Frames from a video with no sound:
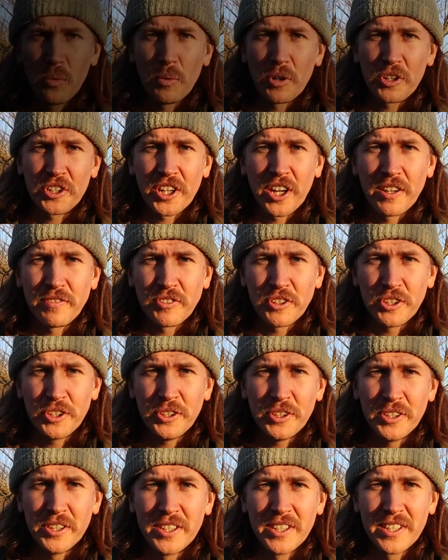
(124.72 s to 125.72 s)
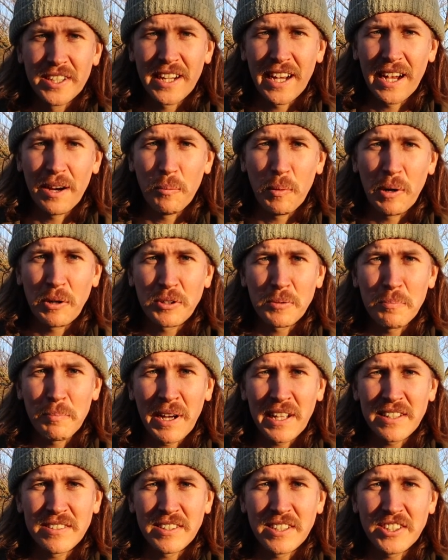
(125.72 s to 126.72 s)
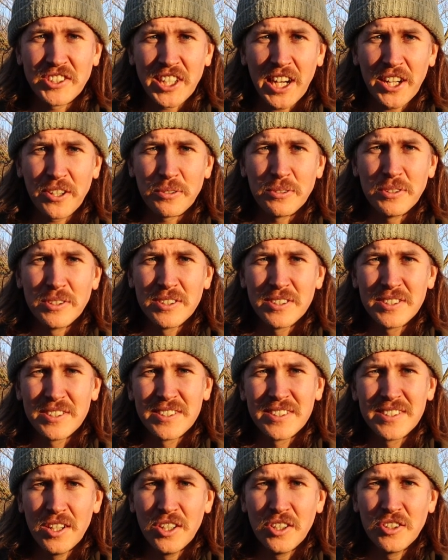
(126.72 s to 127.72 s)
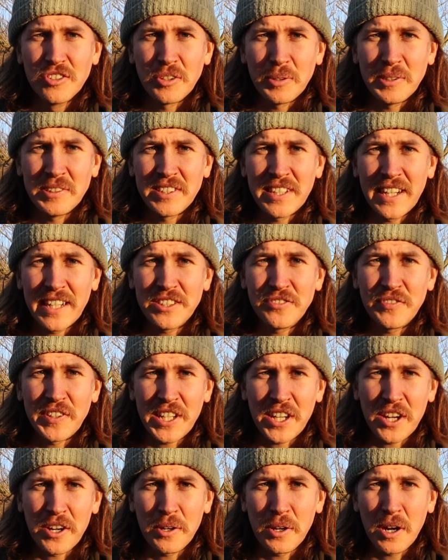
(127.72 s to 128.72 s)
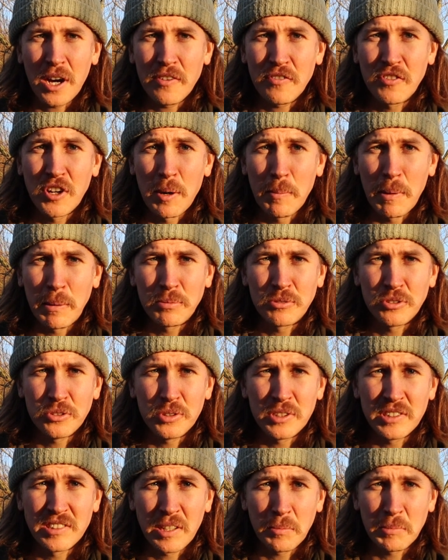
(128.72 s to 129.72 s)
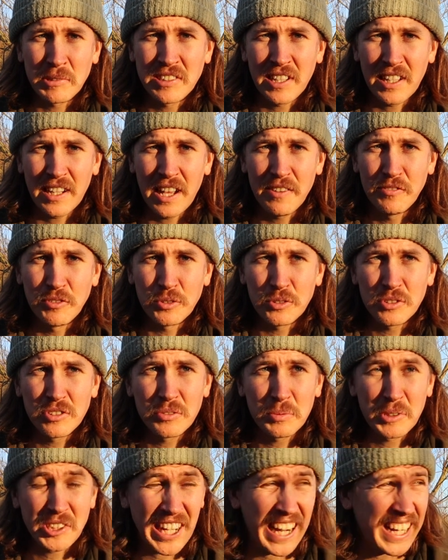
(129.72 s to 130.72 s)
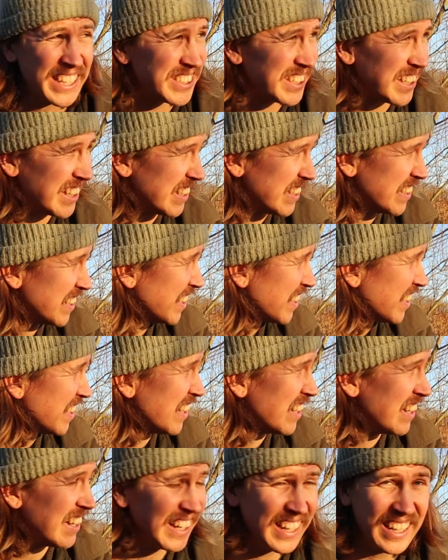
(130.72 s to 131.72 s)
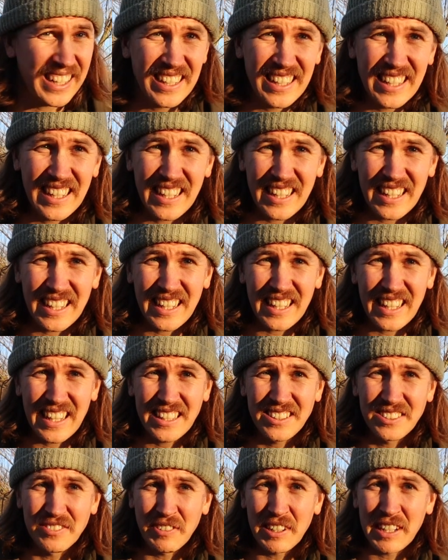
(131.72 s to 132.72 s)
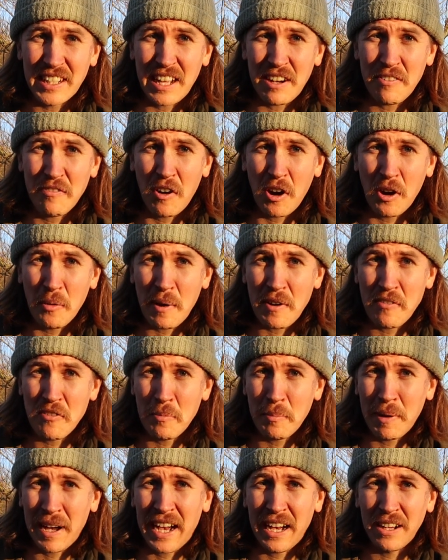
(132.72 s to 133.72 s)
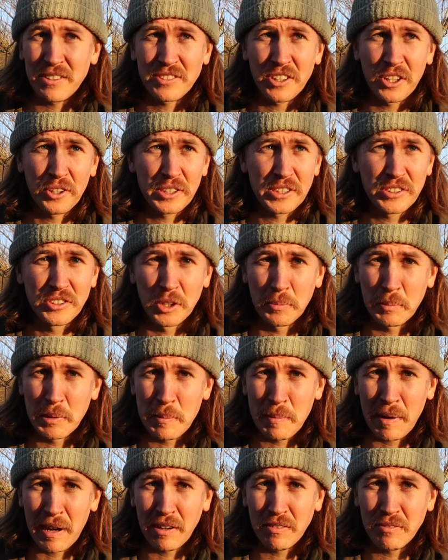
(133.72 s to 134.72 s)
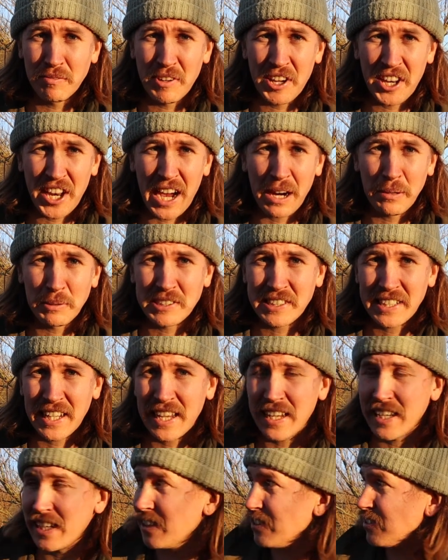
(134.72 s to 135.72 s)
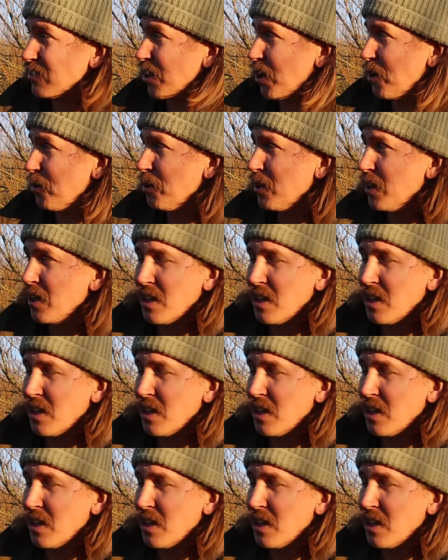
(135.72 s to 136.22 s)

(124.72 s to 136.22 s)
Well good afternoon and welcome back to the channel. So in today's video I've come up to the Somerset Levels which actually isn't really that far away from my house. It only took me about an hour to get here so